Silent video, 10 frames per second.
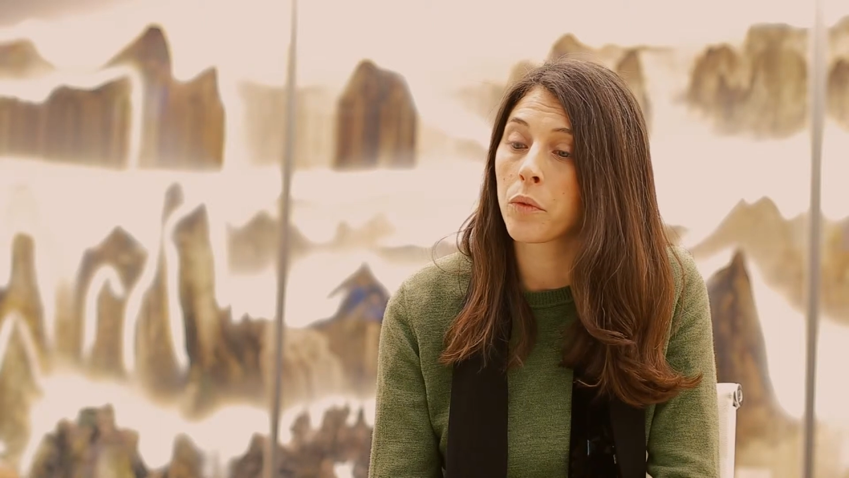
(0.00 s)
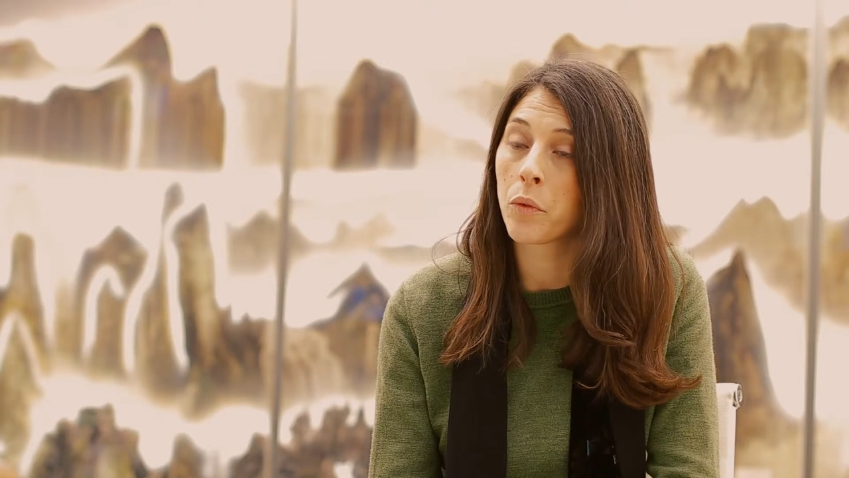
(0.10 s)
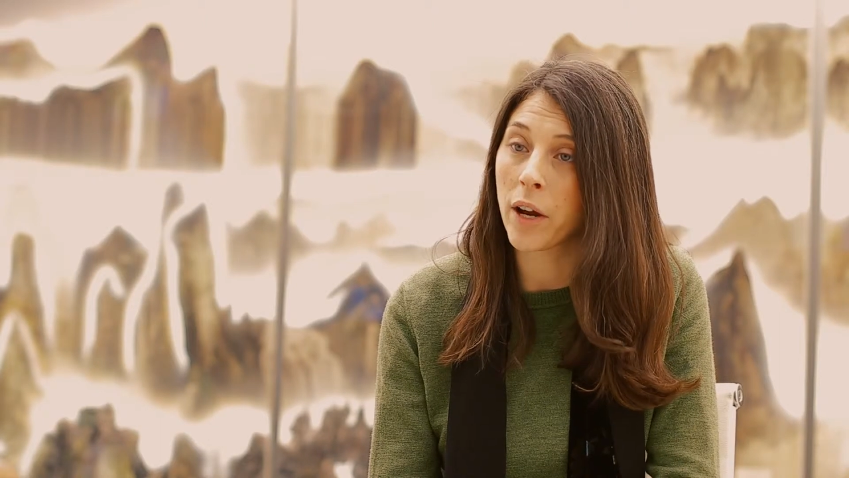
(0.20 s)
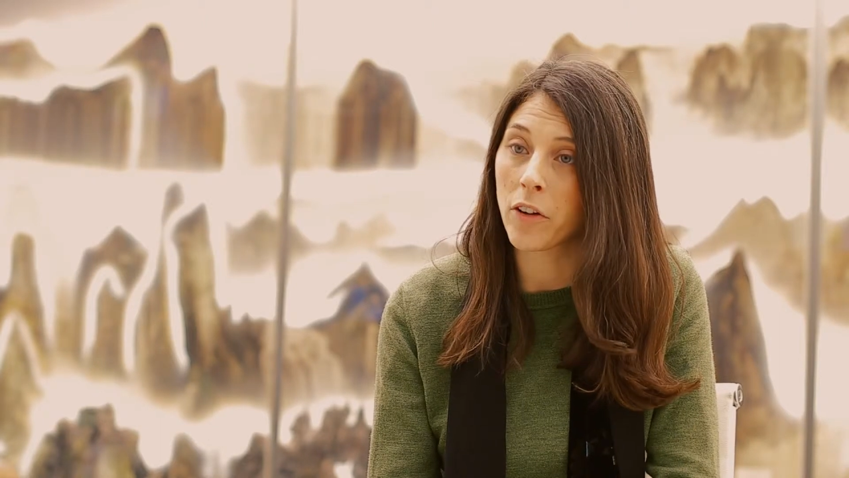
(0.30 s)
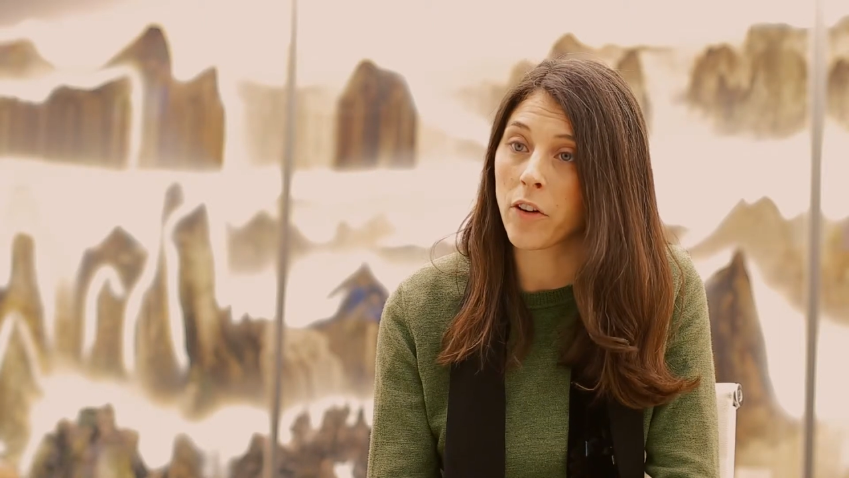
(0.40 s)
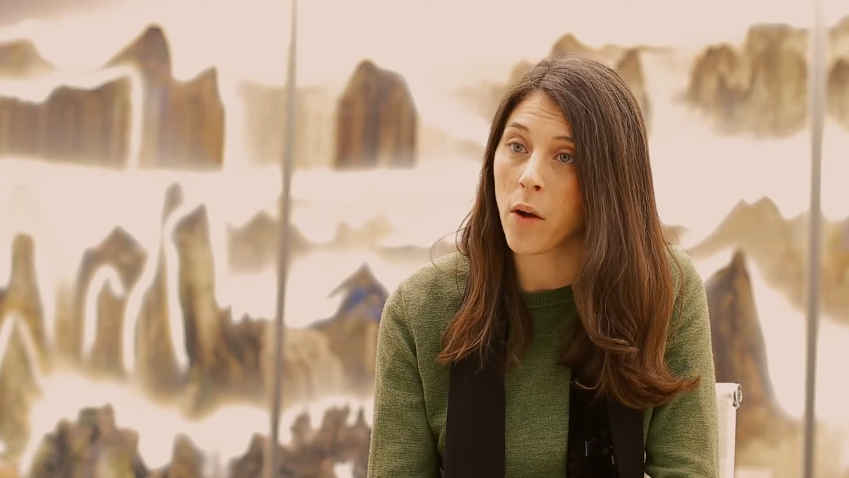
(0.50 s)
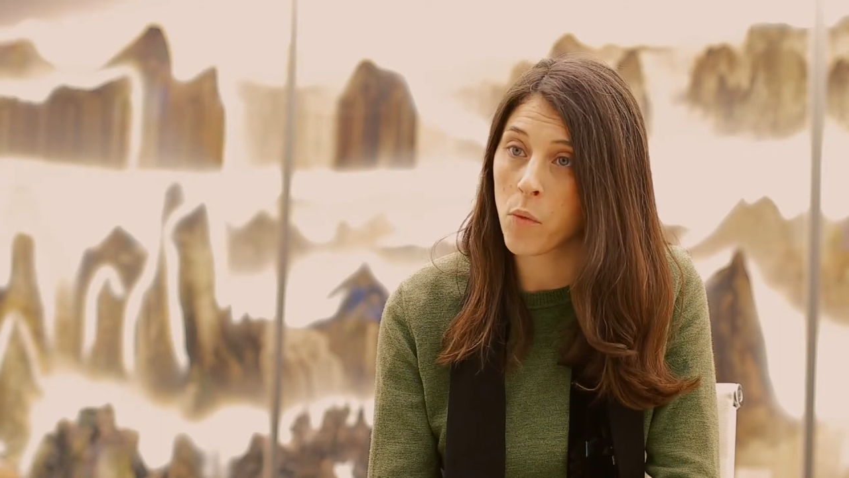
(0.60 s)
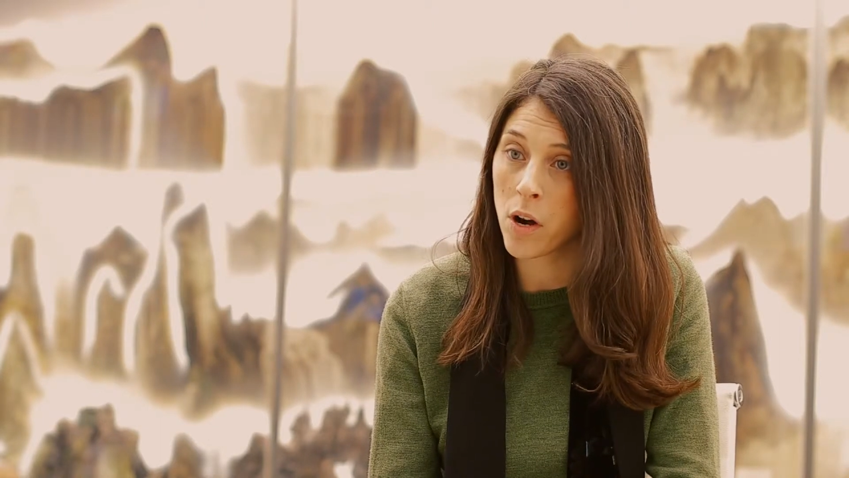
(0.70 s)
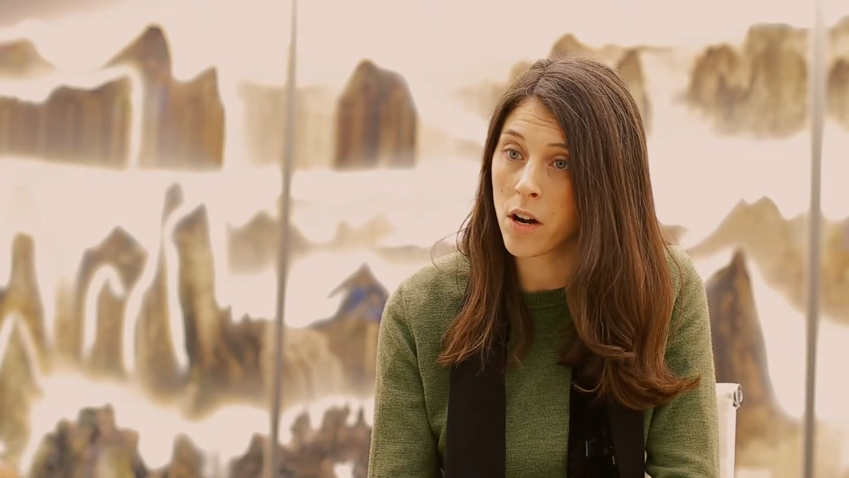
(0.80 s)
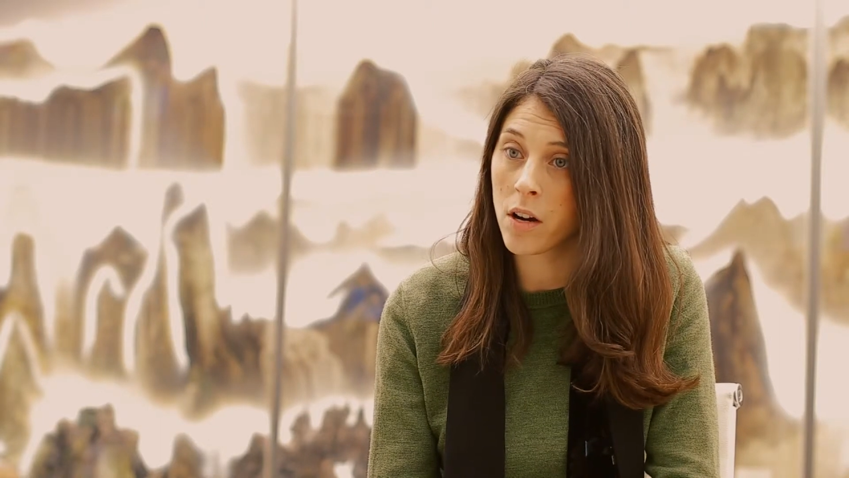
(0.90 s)
greater
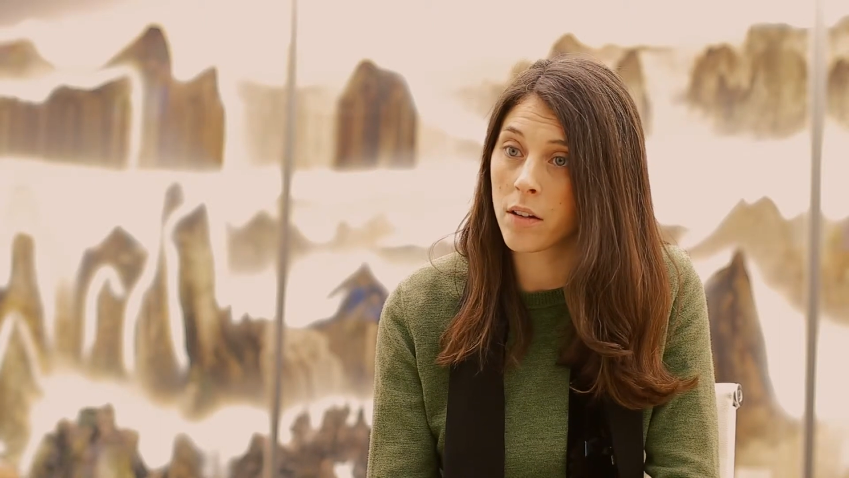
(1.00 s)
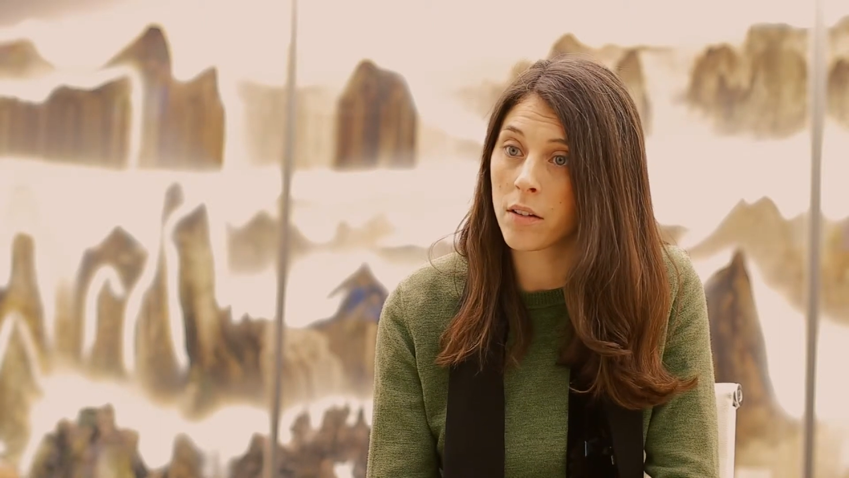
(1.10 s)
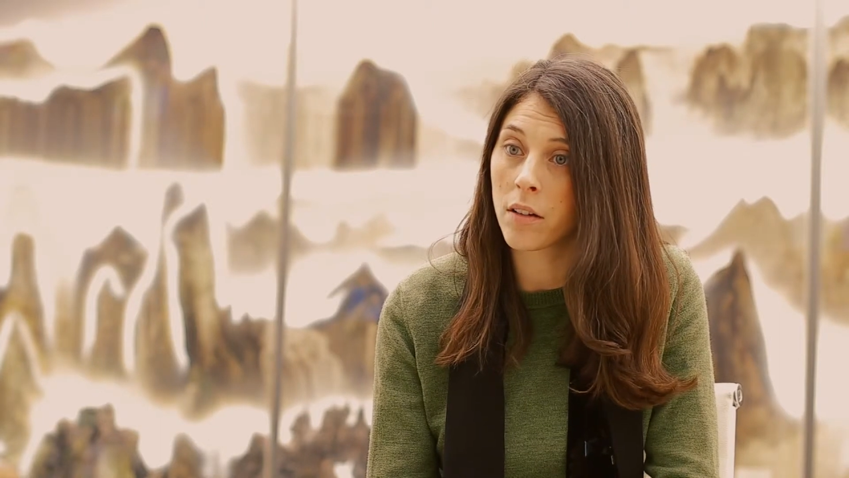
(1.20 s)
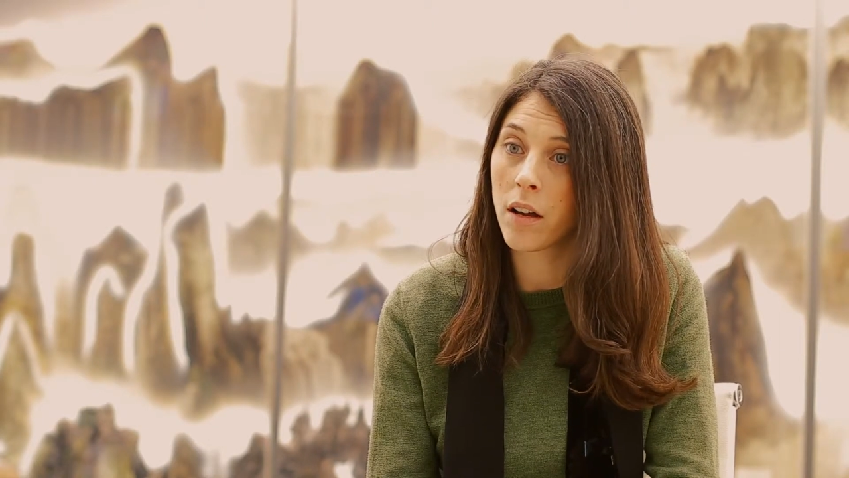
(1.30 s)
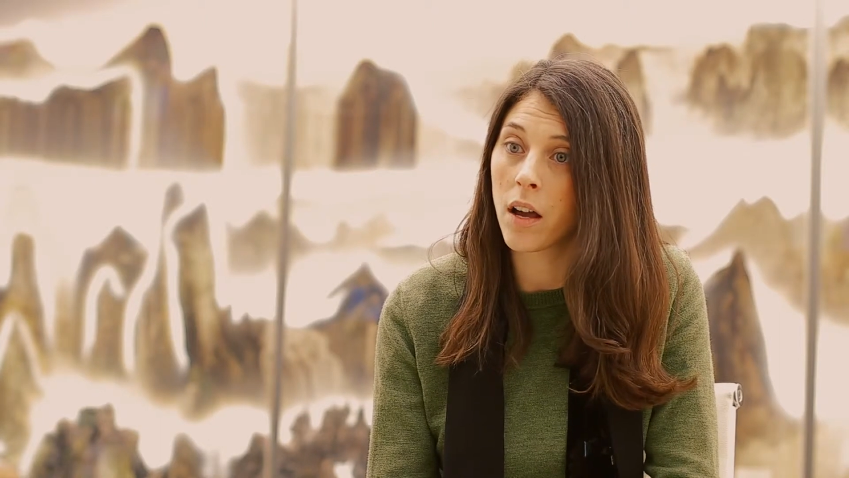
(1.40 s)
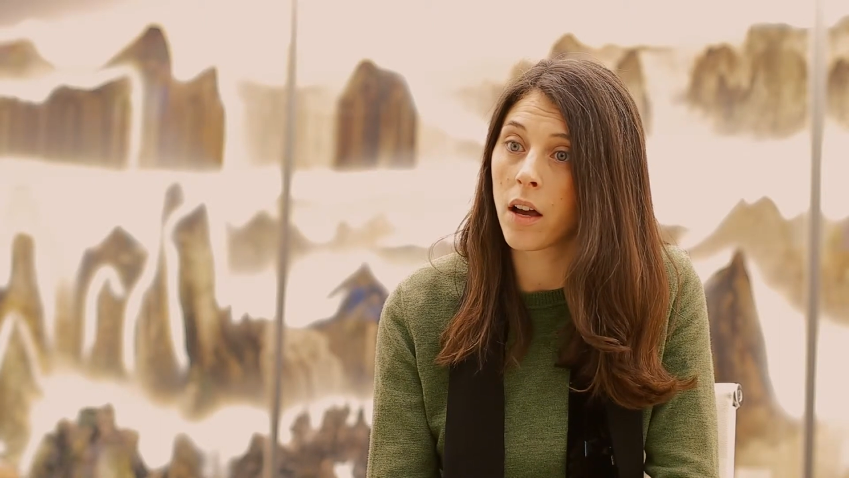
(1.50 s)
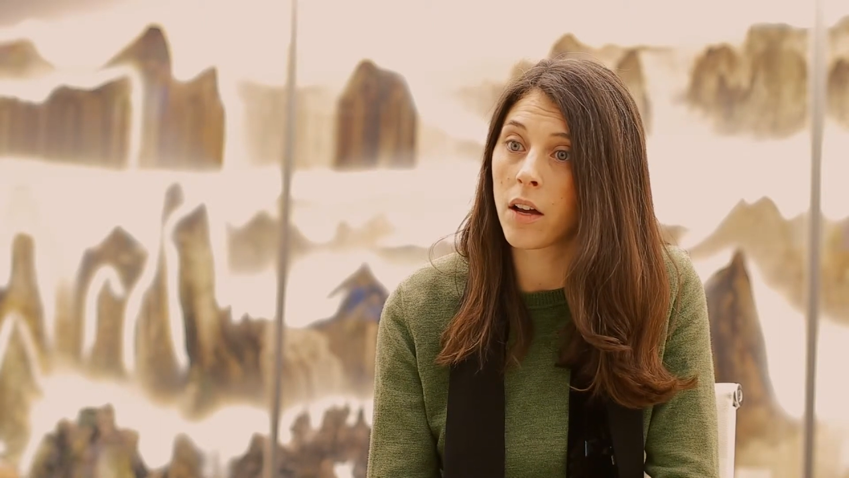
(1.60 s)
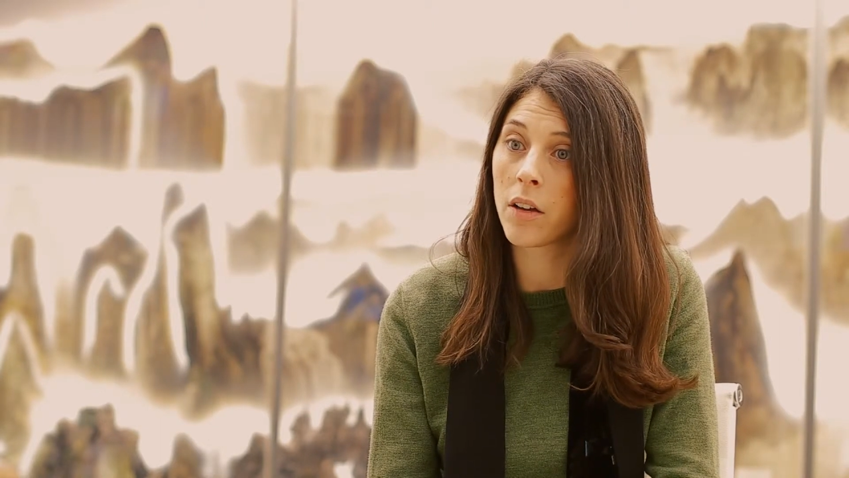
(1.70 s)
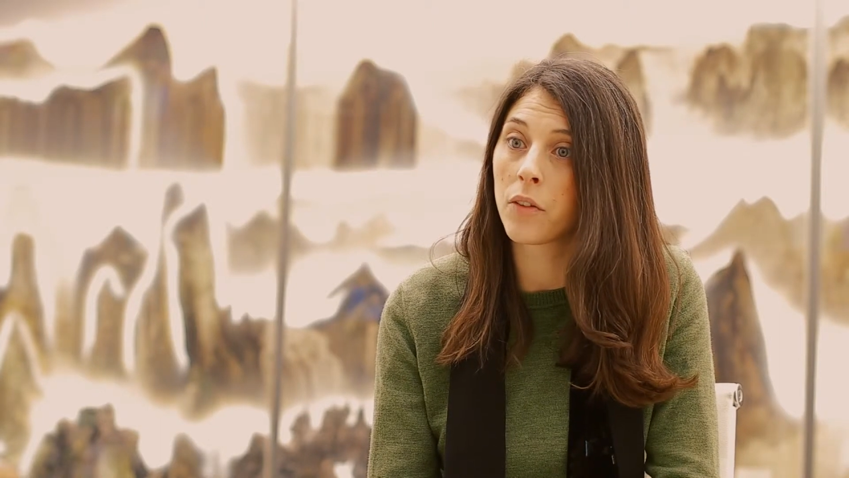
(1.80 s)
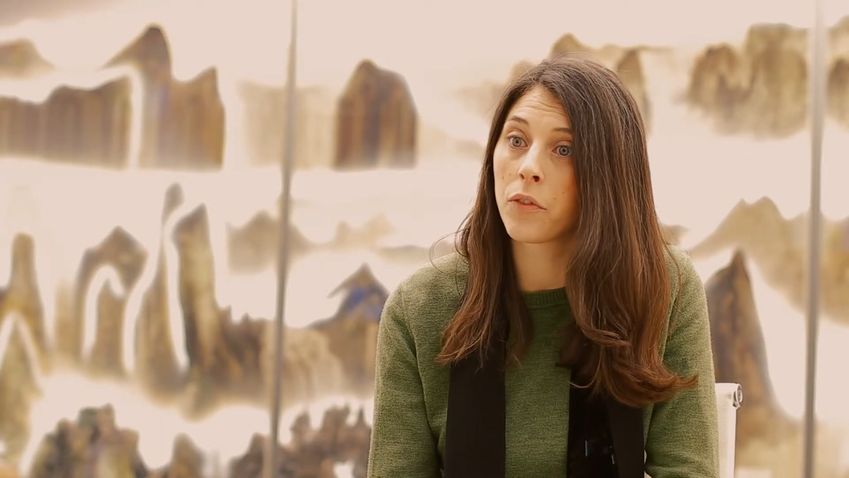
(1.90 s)
network
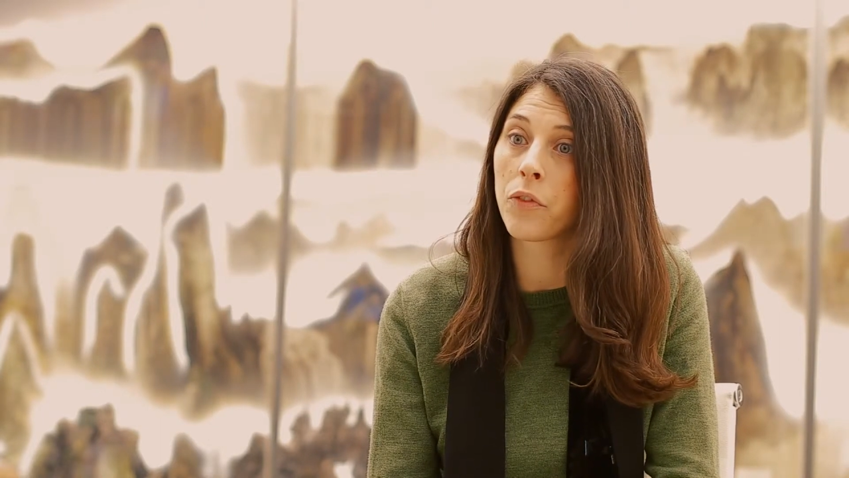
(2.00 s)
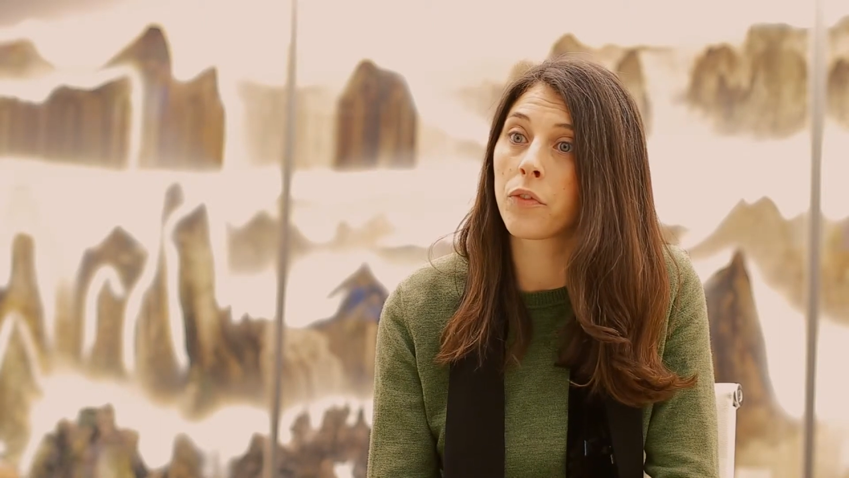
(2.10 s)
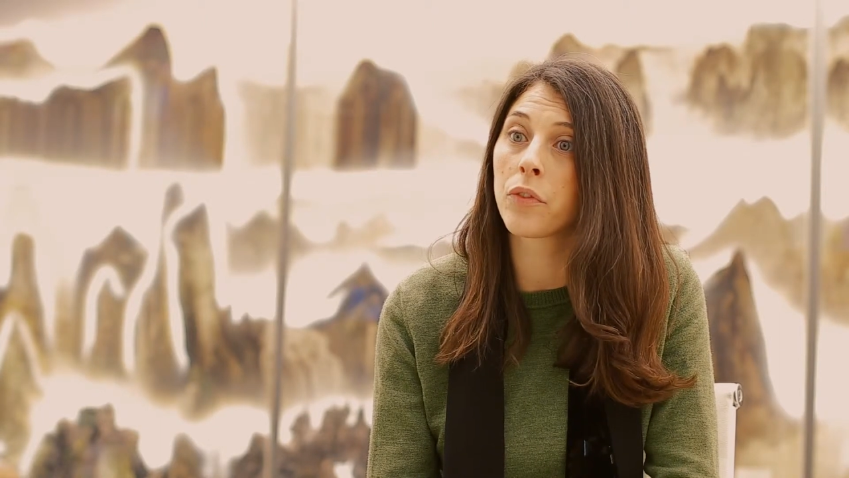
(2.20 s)
of